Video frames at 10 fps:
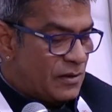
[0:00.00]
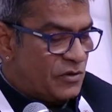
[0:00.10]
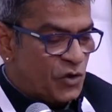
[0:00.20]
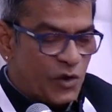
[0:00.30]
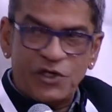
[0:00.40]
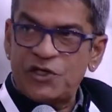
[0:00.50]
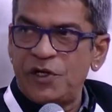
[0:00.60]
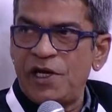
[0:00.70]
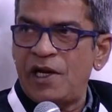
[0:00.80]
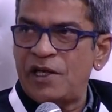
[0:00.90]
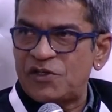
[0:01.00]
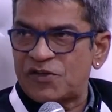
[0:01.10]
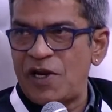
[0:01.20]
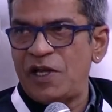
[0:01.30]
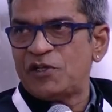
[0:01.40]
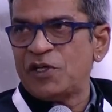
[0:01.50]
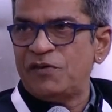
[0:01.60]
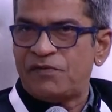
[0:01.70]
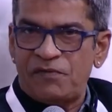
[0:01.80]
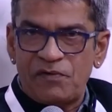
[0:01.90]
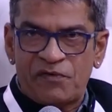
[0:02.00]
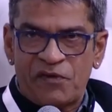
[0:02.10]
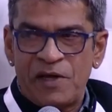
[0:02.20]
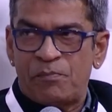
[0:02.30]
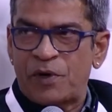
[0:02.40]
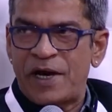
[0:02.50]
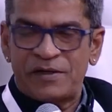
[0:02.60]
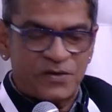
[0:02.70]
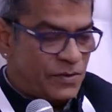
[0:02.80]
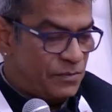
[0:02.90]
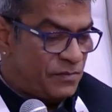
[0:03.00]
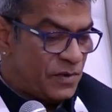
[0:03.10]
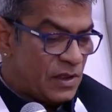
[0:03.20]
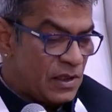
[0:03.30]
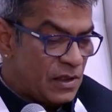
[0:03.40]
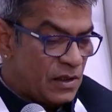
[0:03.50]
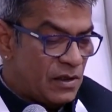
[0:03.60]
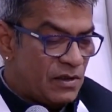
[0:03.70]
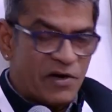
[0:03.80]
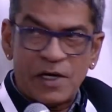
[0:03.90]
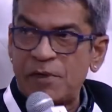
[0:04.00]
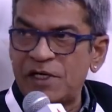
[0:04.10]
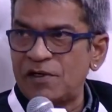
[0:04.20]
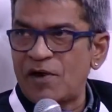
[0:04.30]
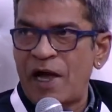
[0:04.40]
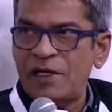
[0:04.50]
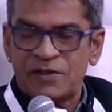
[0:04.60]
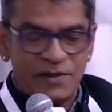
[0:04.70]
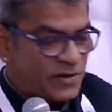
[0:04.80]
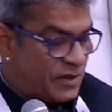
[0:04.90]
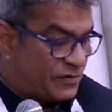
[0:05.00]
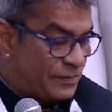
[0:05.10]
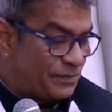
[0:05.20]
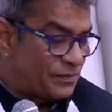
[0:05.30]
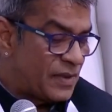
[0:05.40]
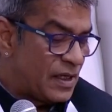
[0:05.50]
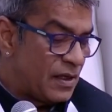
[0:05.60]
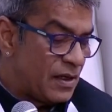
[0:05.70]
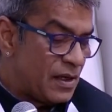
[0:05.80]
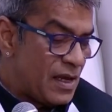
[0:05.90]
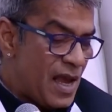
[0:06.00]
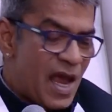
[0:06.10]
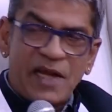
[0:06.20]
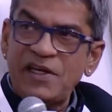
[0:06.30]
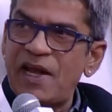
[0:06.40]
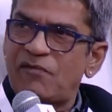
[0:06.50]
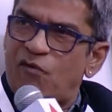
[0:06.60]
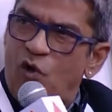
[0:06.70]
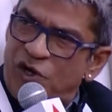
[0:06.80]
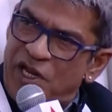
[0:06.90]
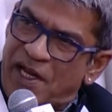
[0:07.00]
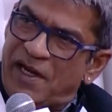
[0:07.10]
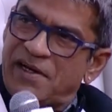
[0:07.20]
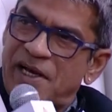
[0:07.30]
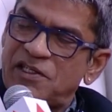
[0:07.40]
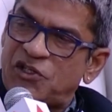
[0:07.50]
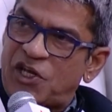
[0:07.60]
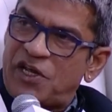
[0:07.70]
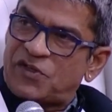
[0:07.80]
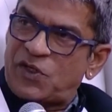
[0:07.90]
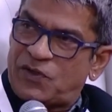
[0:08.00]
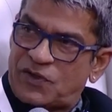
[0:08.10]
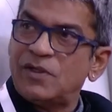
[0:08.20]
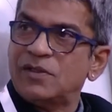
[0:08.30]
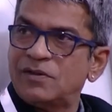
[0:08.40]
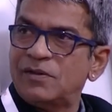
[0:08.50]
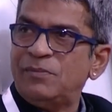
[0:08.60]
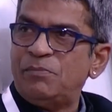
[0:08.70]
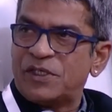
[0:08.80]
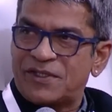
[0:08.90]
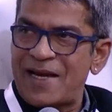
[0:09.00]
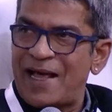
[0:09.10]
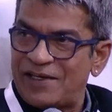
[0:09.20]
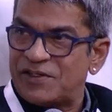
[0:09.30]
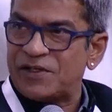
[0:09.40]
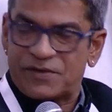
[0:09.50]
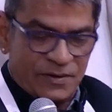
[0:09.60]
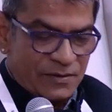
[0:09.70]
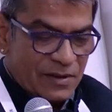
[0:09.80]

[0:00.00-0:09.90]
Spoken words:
Judiciary, legislature, free press, fundamental rights and stuff. And yet voting intent chases personalities.